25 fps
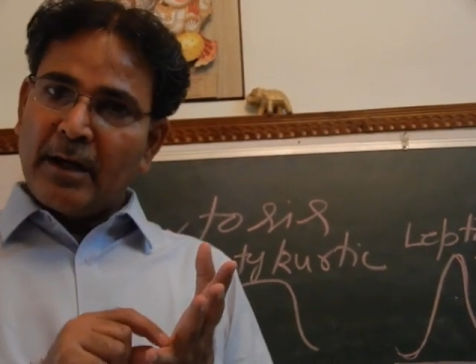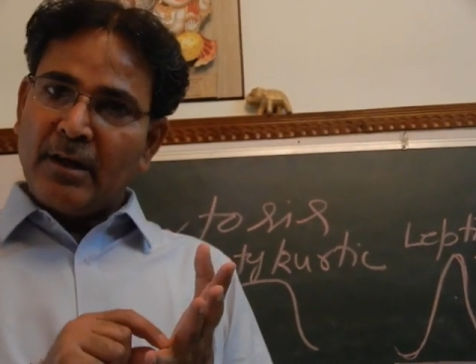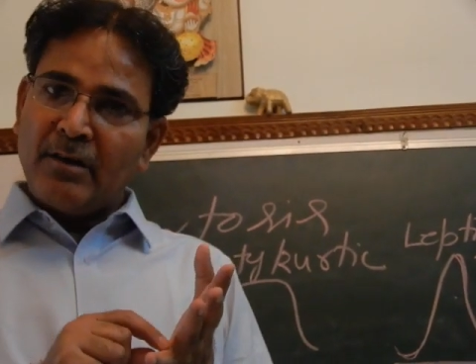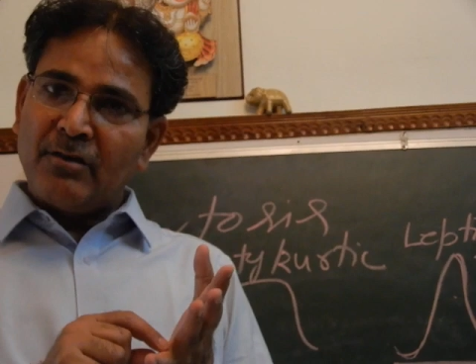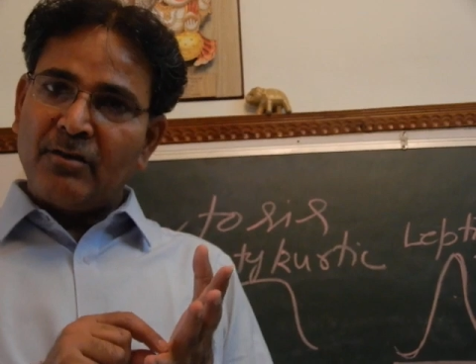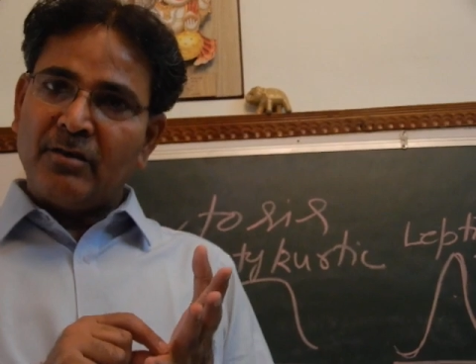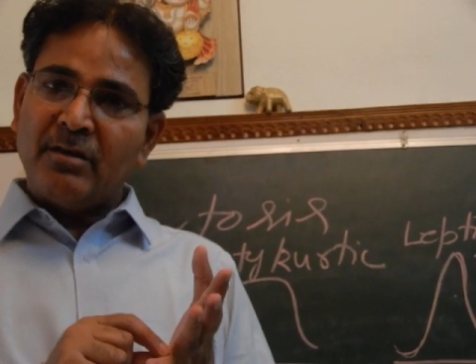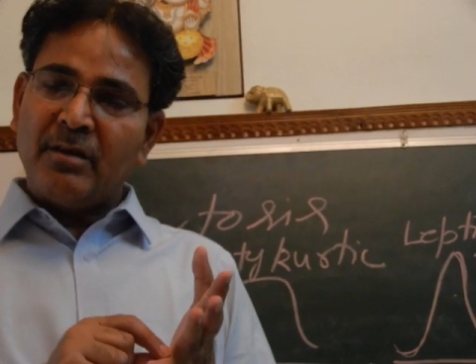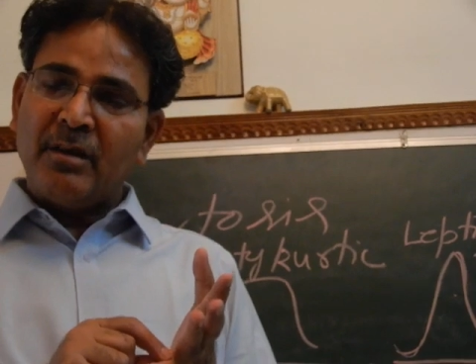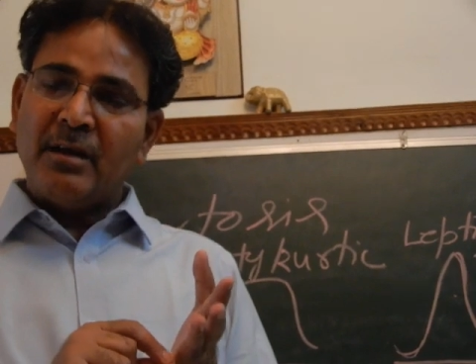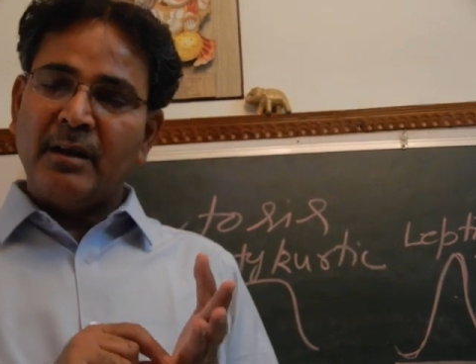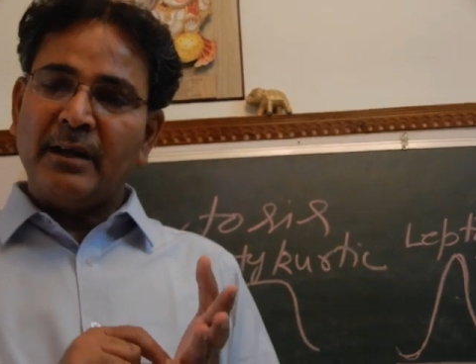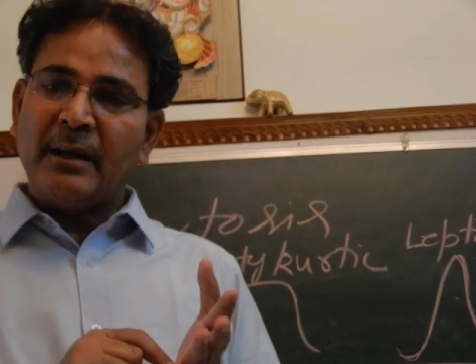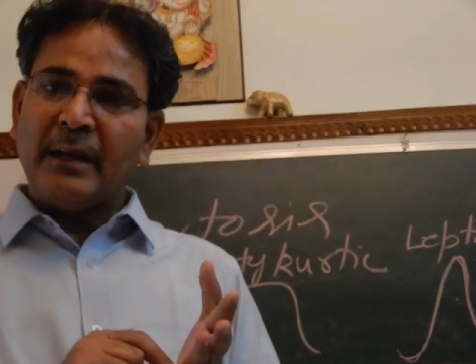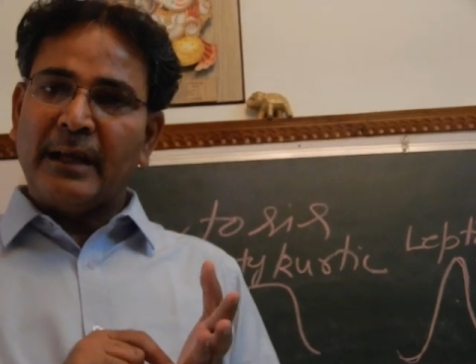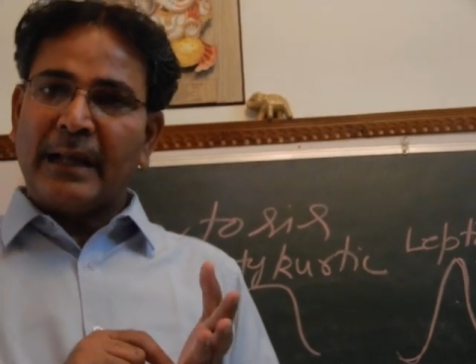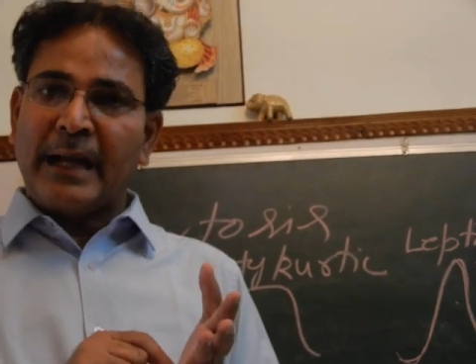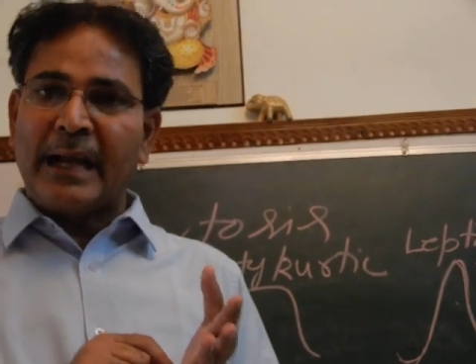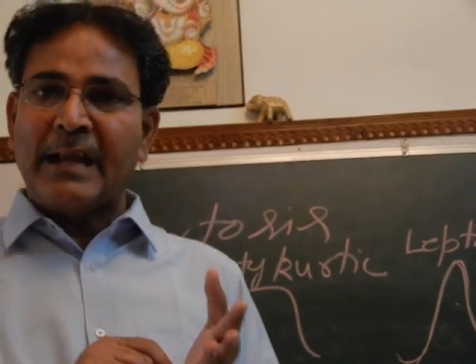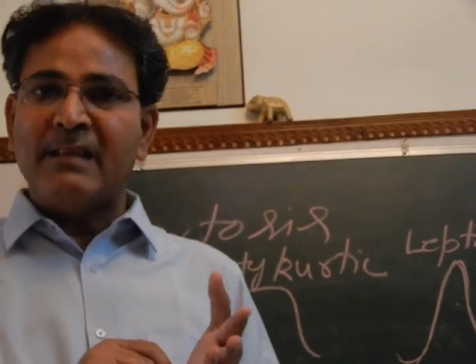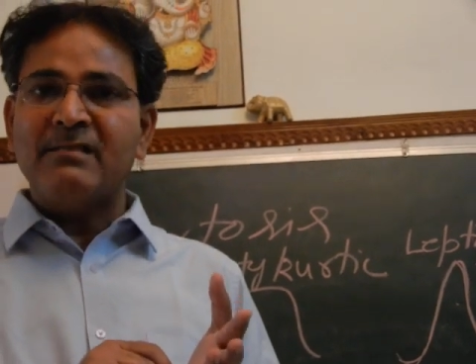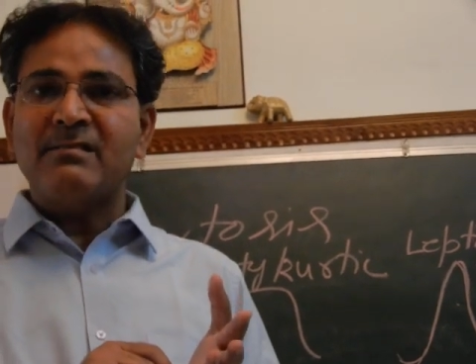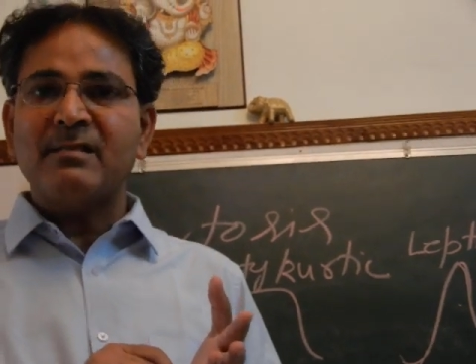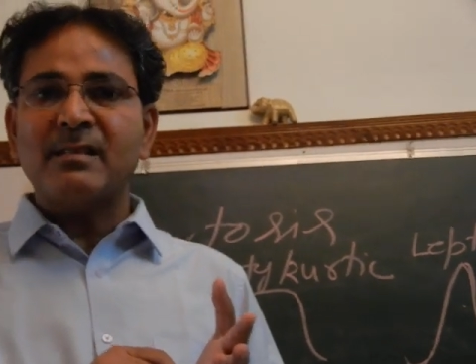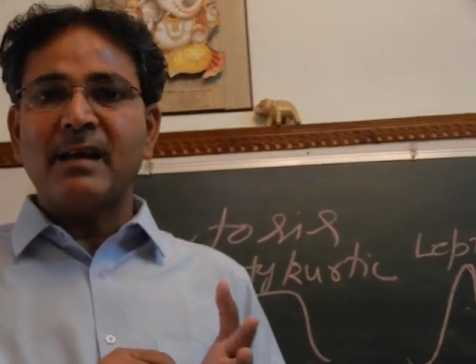is
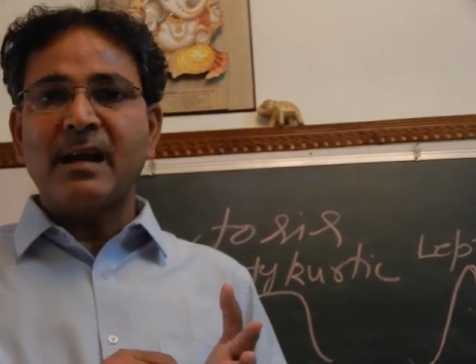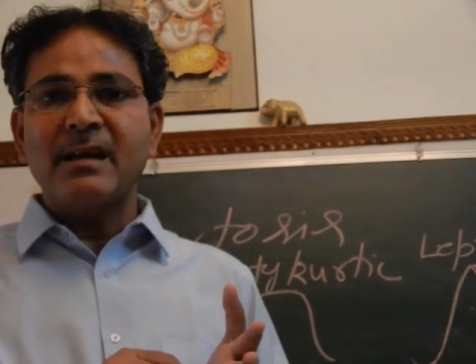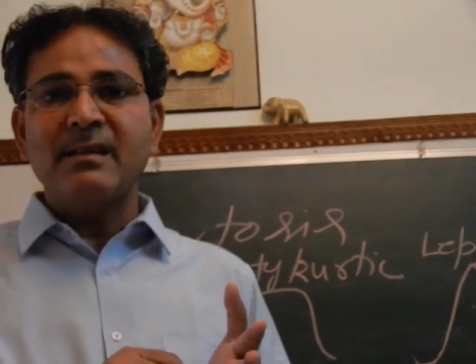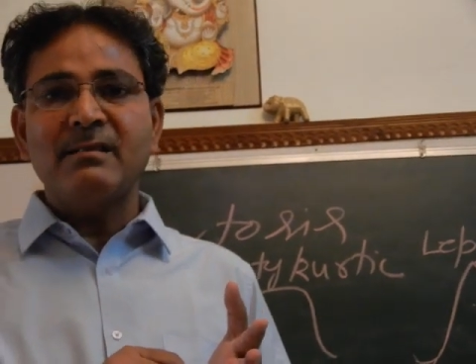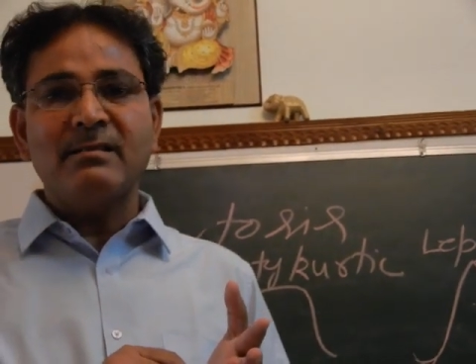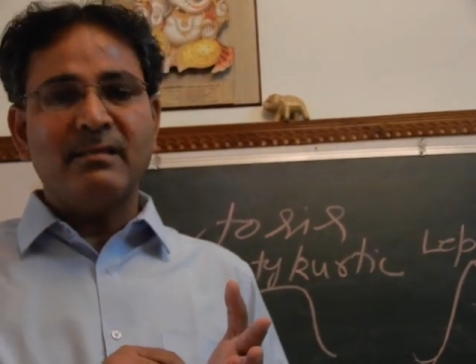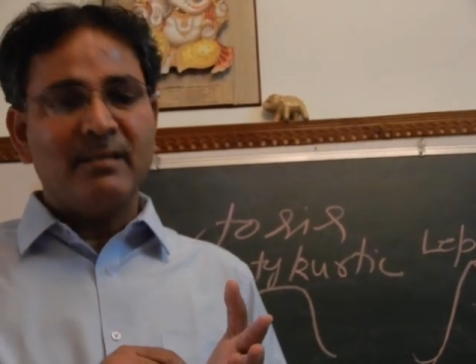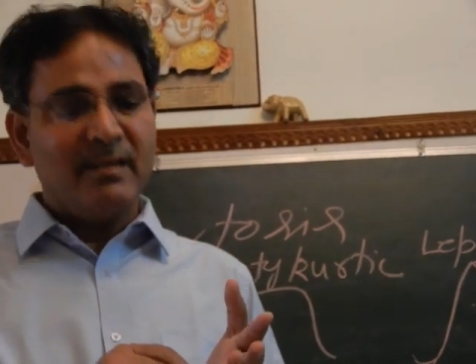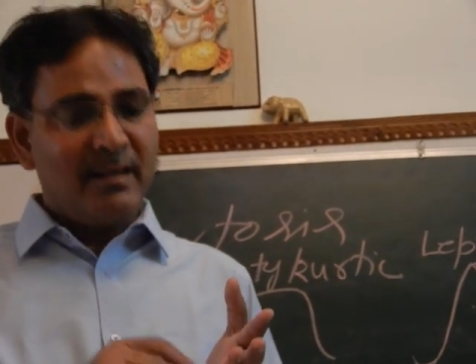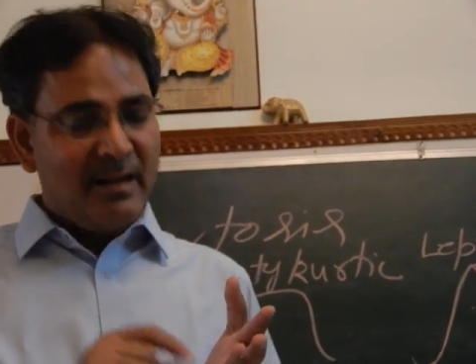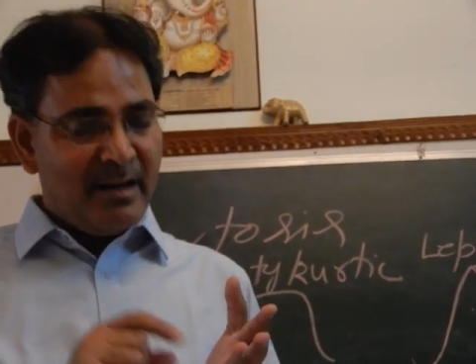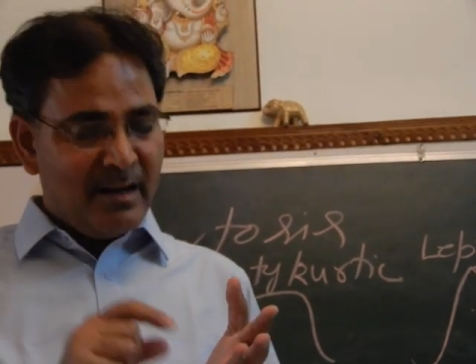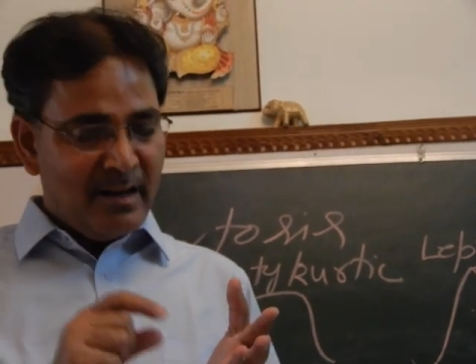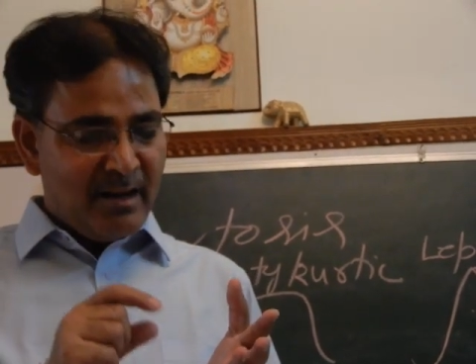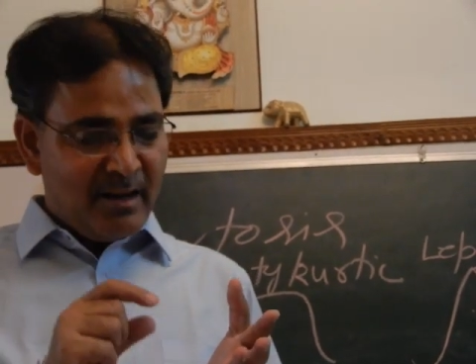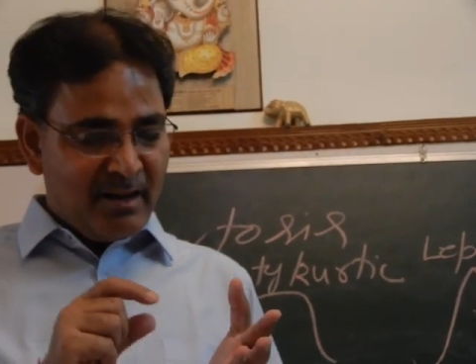grain size,